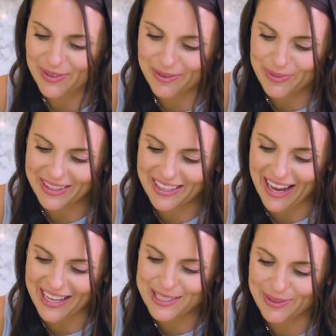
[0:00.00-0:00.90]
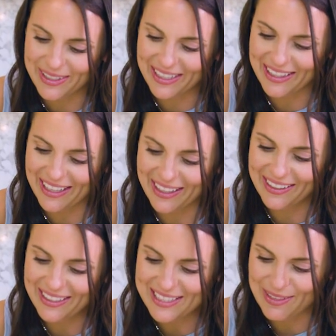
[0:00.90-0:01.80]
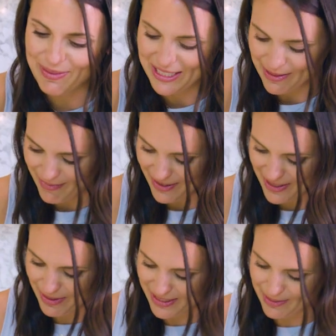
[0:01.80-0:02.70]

we're gonna put the iceberg in there, some of the